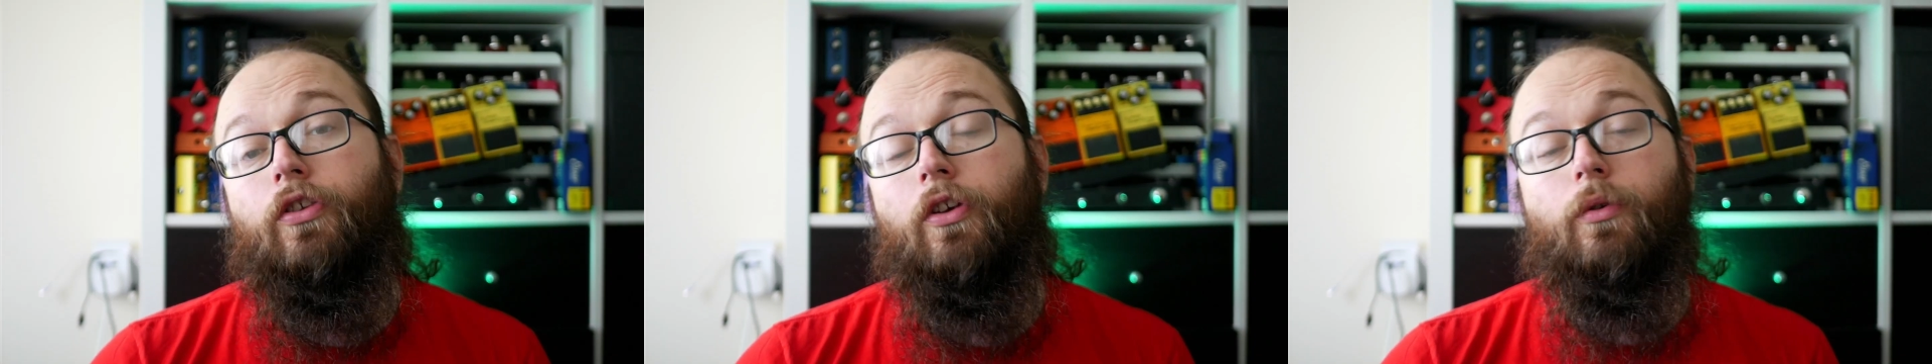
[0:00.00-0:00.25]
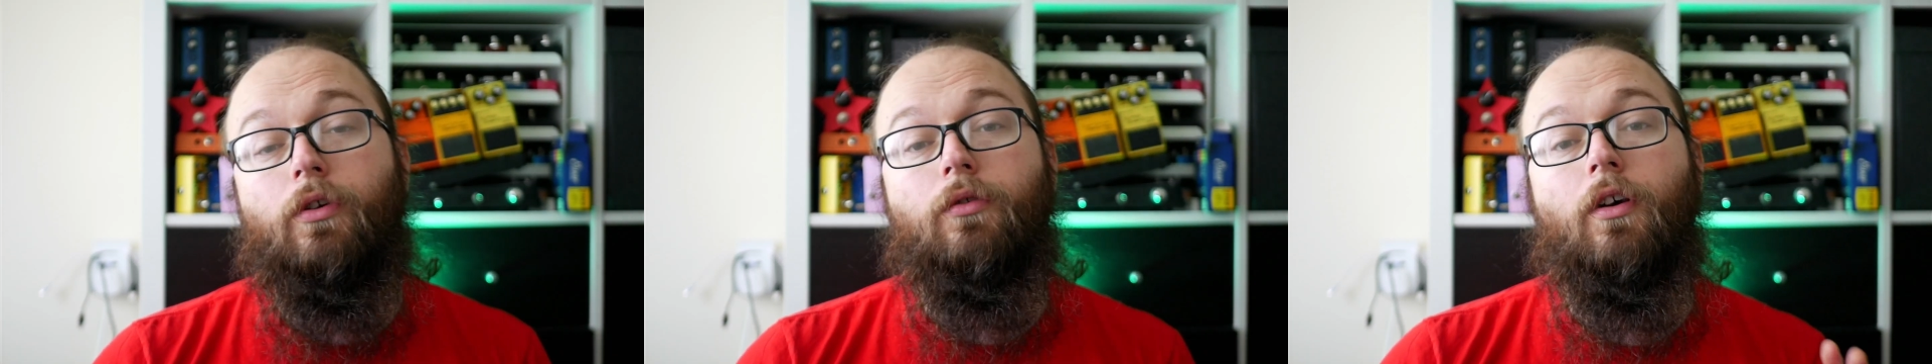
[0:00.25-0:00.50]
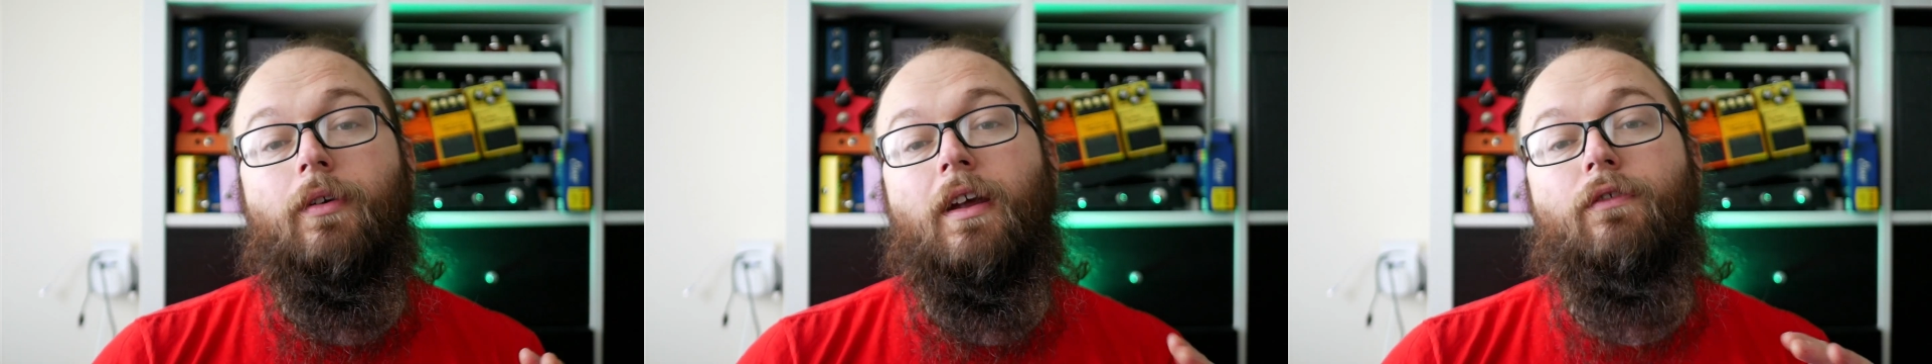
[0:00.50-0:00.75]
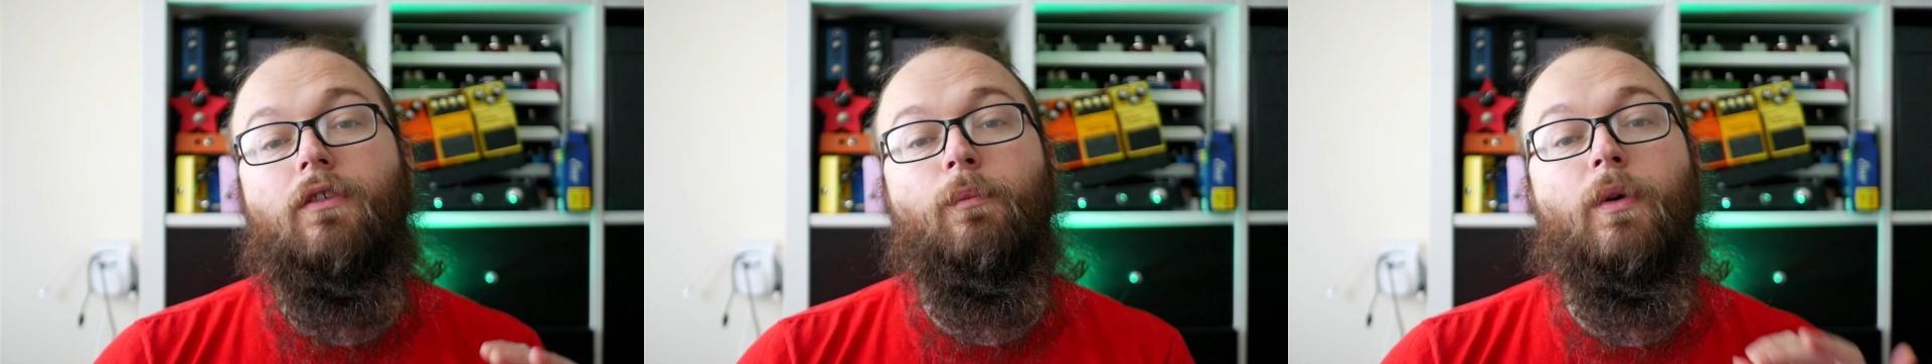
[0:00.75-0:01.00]
so you don't
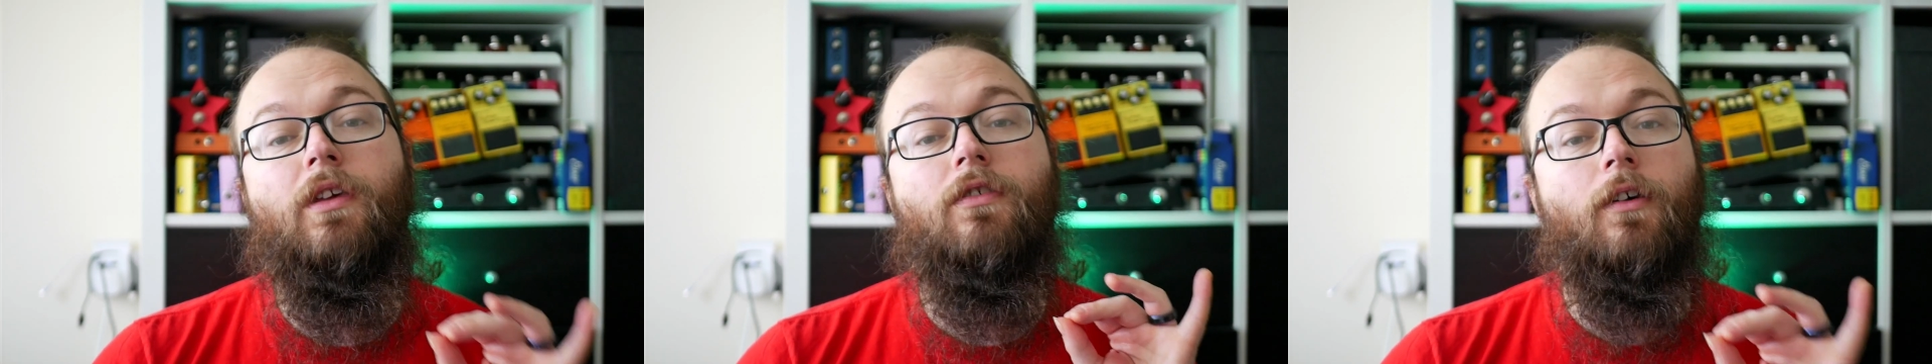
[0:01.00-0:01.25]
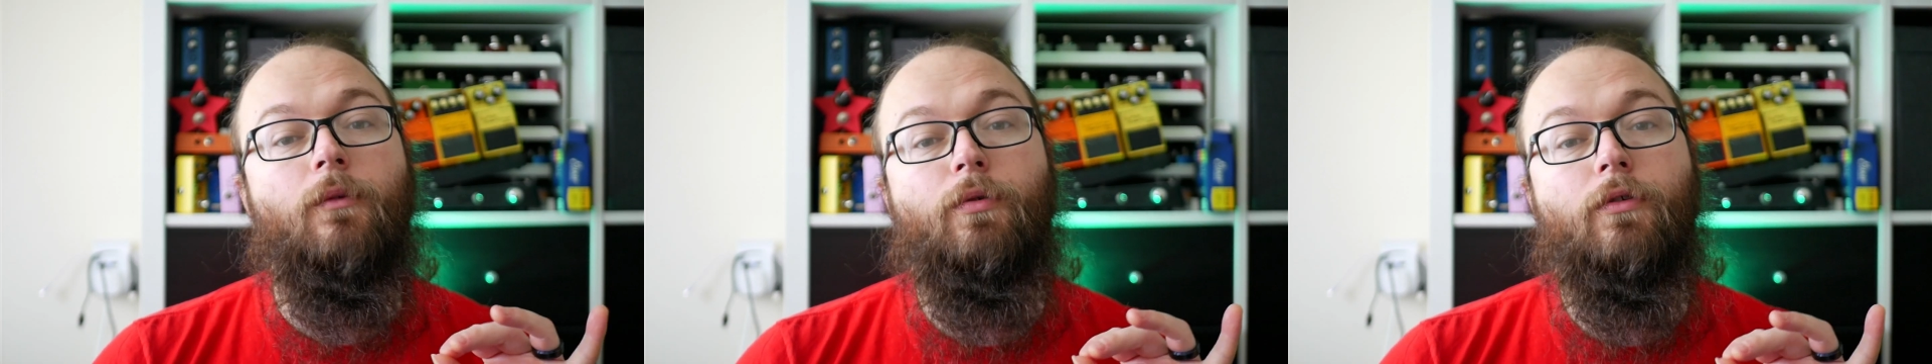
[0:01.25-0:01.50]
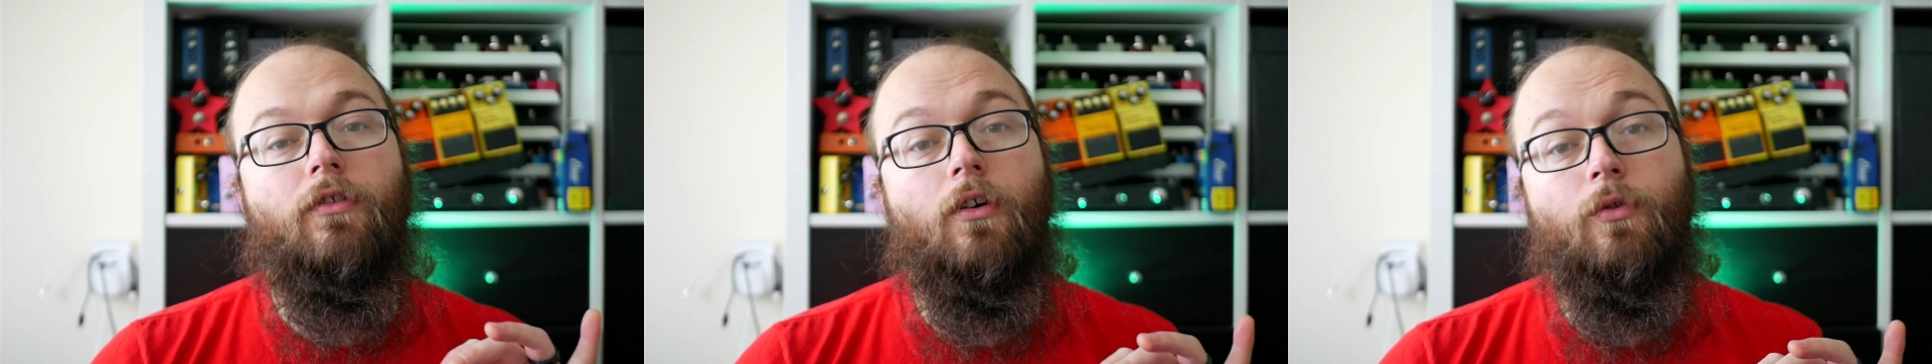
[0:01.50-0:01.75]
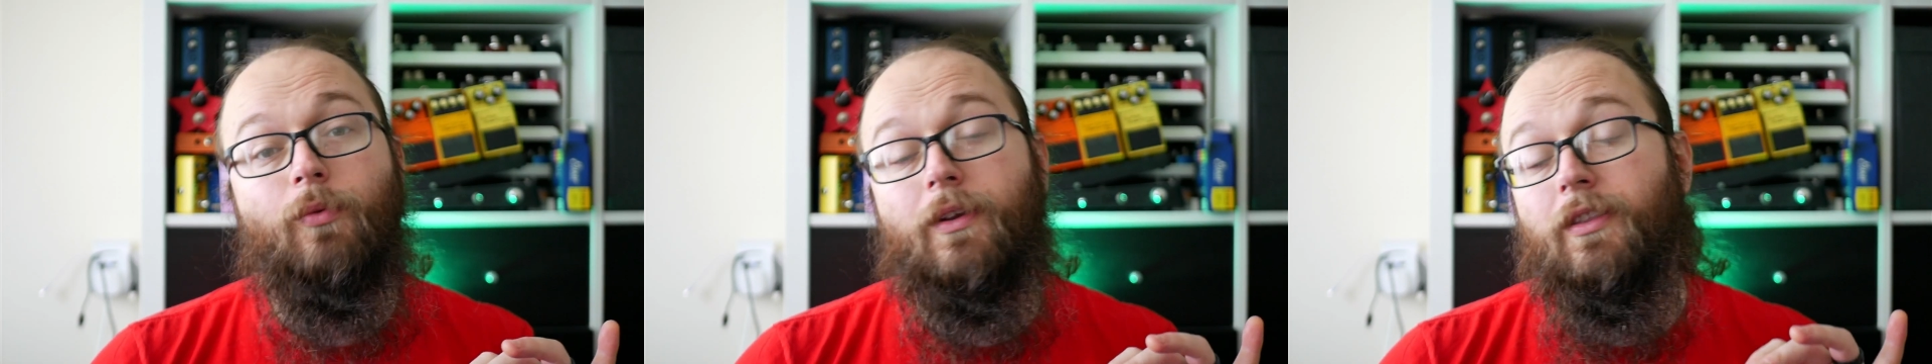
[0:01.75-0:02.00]
have to be so
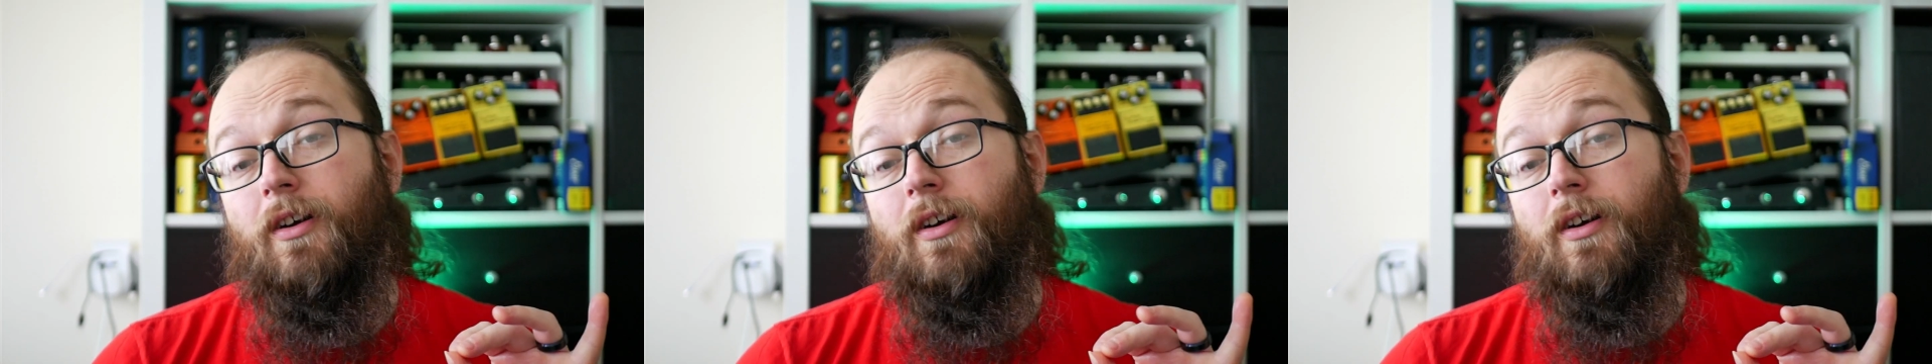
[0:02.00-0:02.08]
precise when